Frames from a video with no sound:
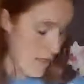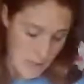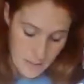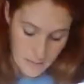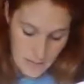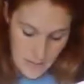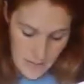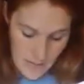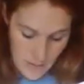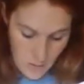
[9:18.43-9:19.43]
then I'm going to
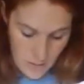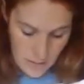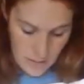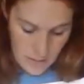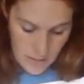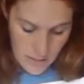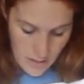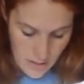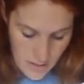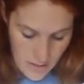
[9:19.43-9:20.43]
outline it
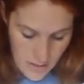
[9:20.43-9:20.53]
here.